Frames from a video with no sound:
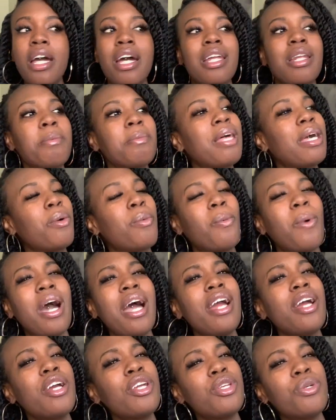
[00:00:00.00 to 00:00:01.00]
And I'm like, why
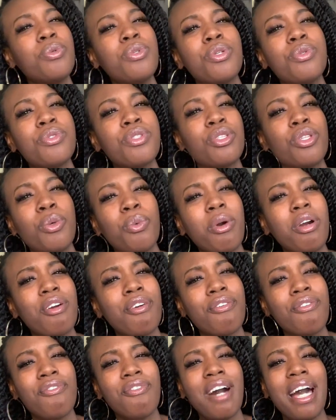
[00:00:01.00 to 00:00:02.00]
are you using the
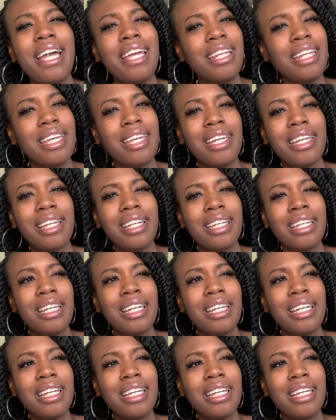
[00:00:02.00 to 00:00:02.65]
word fighting?